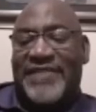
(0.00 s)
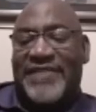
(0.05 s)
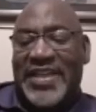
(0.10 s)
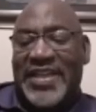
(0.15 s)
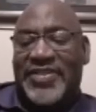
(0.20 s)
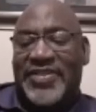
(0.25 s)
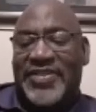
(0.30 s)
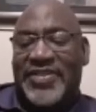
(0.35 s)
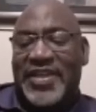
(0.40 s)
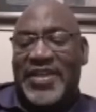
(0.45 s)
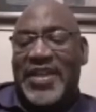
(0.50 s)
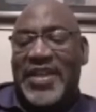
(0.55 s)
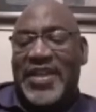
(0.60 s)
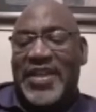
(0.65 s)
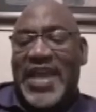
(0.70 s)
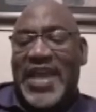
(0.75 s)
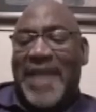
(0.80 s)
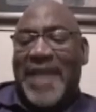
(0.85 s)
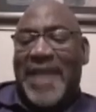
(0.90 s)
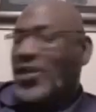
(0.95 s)
faith.
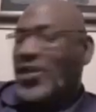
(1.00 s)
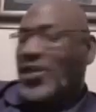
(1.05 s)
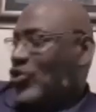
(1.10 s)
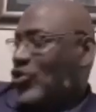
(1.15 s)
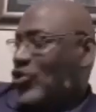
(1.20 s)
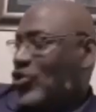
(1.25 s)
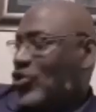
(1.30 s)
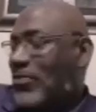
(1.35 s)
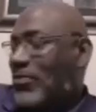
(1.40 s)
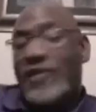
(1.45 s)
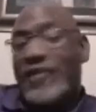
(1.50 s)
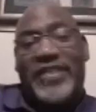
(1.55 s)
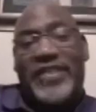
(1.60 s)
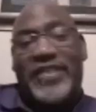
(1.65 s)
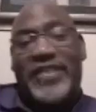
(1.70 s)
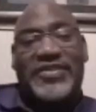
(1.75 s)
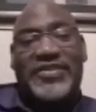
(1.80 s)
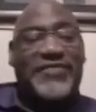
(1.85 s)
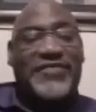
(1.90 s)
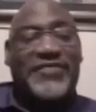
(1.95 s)
I'm going to do one more
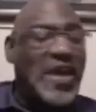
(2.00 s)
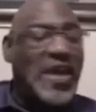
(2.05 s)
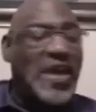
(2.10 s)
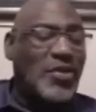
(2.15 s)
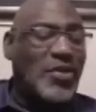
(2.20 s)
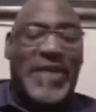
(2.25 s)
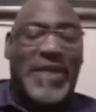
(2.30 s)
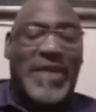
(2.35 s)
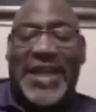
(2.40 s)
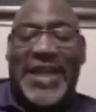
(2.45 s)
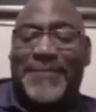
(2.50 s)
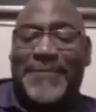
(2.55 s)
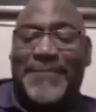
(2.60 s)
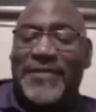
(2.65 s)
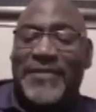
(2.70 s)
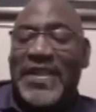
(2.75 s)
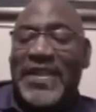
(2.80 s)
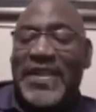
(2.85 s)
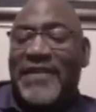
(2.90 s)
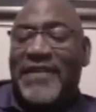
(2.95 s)
verse if y'all don't mind.
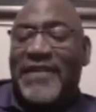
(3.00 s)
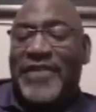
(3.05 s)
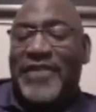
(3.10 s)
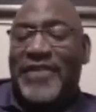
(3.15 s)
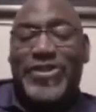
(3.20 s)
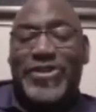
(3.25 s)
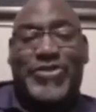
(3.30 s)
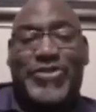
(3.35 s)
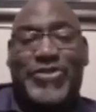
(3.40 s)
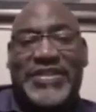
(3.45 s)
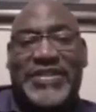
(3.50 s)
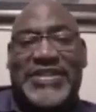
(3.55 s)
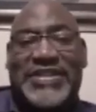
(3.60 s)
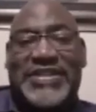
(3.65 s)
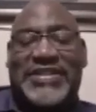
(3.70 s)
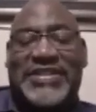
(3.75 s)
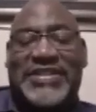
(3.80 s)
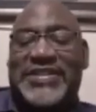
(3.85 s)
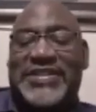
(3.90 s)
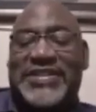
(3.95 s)
Verse 3
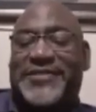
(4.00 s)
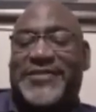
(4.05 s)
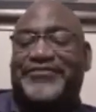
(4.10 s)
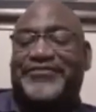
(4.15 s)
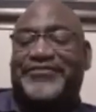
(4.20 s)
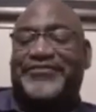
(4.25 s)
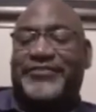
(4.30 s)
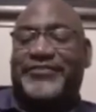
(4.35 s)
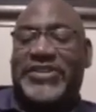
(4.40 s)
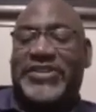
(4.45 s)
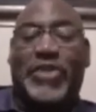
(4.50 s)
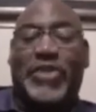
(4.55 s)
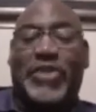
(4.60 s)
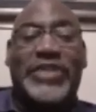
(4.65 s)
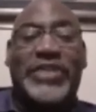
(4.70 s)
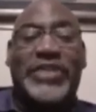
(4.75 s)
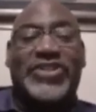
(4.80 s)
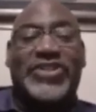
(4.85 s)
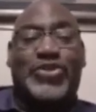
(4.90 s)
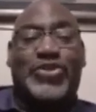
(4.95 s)
says this. So
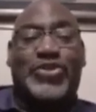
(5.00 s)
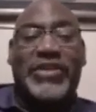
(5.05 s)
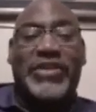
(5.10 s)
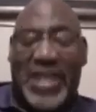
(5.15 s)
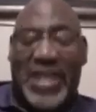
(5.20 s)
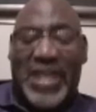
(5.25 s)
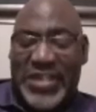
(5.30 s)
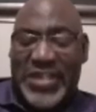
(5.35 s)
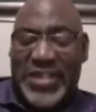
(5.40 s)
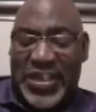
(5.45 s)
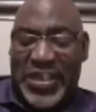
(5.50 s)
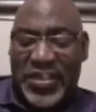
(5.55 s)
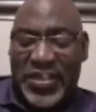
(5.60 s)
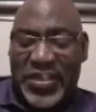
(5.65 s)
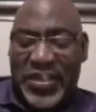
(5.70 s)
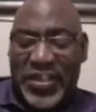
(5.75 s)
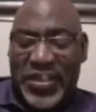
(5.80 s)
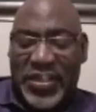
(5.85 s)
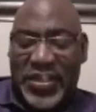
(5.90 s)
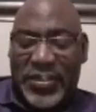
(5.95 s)
that's three right there.
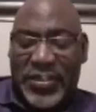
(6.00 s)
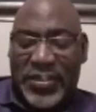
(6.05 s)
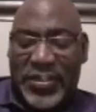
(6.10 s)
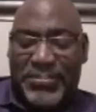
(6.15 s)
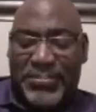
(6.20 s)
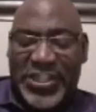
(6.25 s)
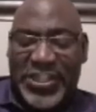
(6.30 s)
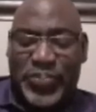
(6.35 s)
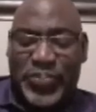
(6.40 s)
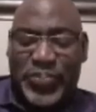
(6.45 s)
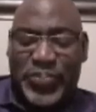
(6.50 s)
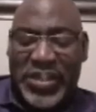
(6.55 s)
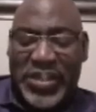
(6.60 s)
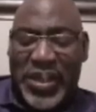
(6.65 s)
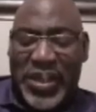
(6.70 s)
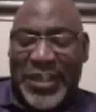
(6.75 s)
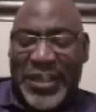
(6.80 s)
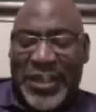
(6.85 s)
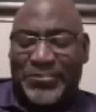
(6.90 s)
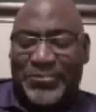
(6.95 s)
Peace with
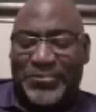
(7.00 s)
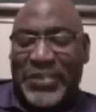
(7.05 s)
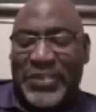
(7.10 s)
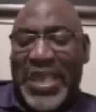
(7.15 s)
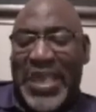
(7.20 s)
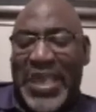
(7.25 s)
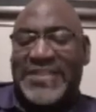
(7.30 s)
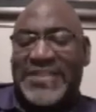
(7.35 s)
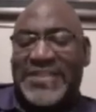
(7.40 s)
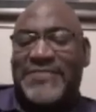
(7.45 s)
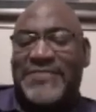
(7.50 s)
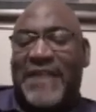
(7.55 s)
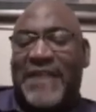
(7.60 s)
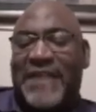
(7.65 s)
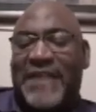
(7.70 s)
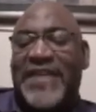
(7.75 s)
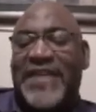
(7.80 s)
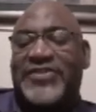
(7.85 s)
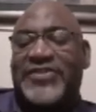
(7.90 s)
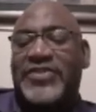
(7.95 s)
God, access by
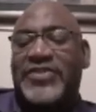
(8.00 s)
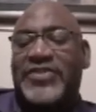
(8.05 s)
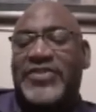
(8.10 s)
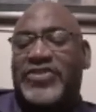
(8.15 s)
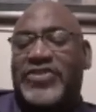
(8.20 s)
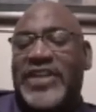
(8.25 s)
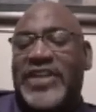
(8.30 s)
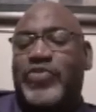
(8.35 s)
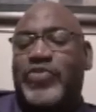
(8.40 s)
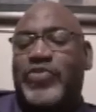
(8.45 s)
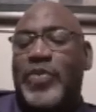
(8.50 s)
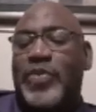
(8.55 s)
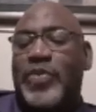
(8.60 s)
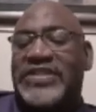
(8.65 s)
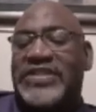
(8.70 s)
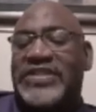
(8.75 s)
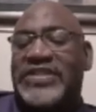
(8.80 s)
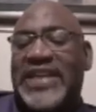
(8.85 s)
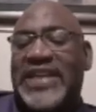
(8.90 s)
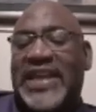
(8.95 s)
faith to his grace where we
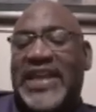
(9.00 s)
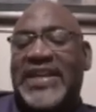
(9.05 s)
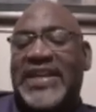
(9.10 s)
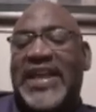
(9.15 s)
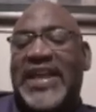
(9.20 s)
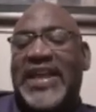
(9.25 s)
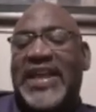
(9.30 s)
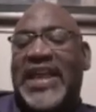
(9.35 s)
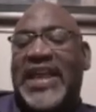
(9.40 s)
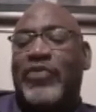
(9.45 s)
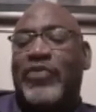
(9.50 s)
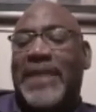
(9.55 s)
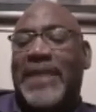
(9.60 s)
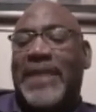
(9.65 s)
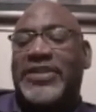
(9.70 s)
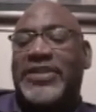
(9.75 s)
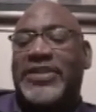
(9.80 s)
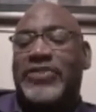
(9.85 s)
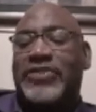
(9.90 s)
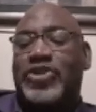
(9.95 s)
stand, and we're
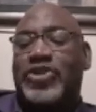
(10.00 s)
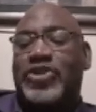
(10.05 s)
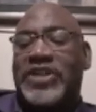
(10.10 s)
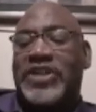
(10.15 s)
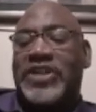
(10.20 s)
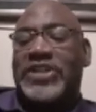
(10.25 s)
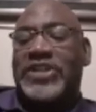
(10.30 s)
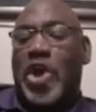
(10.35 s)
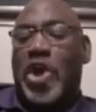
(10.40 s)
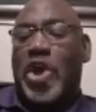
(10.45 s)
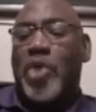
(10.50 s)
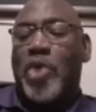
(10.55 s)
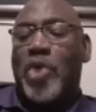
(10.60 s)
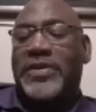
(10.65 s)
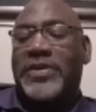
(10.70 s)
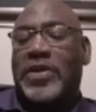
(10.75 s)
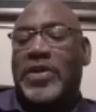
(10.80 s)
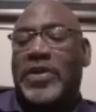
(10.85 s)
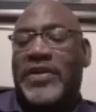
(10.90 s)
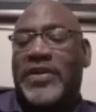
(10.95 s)
able to rejoice in the hope
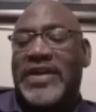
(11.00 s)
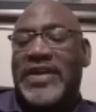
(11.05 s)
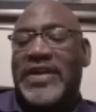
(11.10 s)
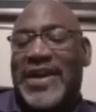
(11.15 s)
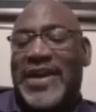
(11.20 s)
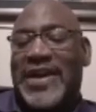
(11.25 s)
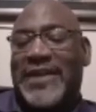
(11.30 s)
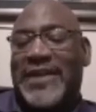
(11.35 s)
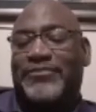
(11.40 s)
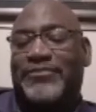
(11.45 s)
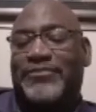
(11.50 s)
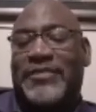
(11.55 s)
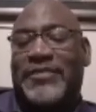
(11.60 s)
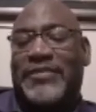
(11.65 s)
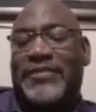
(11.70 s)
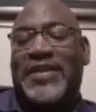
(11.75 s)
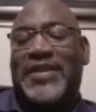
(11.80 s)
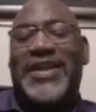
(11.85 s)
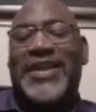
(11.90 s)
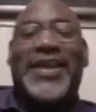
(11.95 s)
of the glory of God.
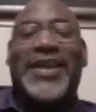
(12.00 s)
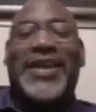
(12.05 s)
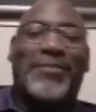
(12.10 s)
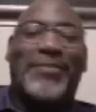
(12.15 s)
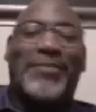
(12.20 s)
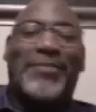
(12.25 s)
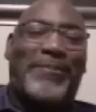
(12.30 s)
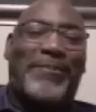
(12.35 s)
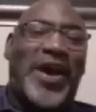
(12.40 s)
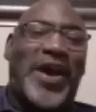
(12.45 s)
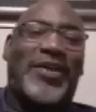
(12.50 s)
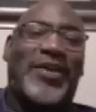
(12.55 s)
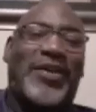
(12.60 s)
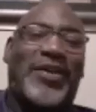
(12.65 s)
But Paul